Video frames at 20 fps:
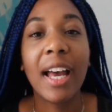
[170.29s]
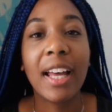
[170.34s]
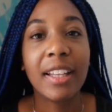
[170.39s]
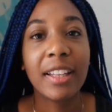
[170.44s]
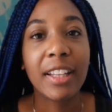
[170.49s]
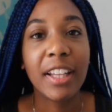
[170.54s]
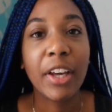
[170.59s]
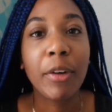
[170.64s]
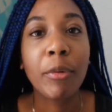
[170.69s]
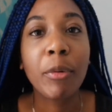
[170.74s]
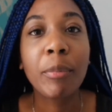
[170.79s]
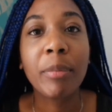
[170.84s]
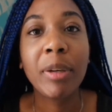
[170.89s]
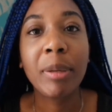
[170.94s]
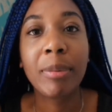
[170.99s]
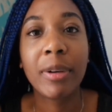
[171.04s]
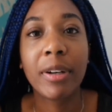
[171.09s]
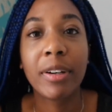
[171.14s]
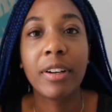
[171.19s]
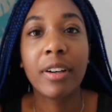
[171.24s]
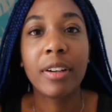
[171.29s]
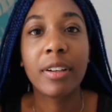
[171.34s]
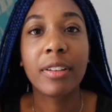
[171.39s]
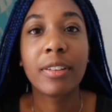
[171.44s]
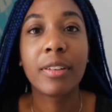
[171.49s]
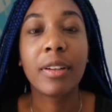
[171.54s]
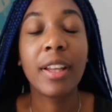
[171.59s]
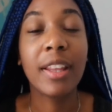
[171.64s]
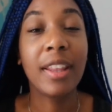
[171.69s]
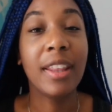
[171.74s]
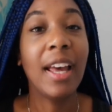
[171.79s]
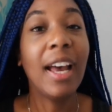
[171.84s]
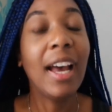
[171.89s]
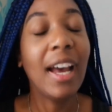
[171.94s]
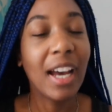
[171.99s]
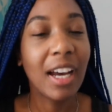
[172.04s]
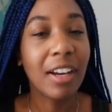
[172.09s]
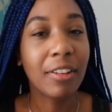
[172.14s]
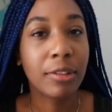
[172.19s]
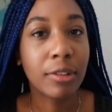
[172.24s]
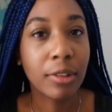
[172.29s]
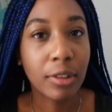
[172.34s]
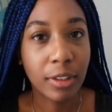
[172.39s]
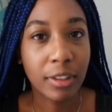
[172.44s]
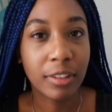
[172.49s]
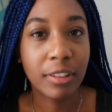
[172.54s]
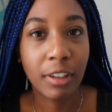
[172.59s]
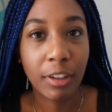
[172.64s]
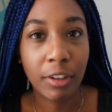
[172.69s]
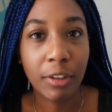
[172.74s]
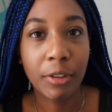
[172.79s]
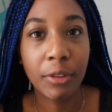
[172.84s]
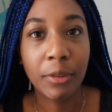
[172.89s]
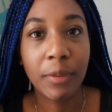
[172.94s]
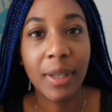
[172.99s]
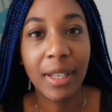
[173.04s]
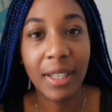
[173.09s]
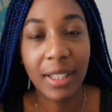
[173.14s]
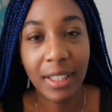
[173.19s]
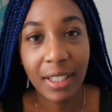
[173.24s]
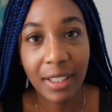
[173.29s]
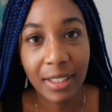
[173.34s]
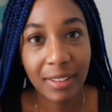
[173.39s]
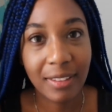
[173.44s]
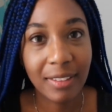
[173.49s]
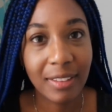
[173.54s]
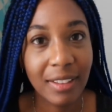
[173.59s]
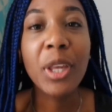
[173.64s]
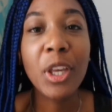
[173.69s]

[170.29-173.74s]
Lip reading: and there will be products that have crocodile in it.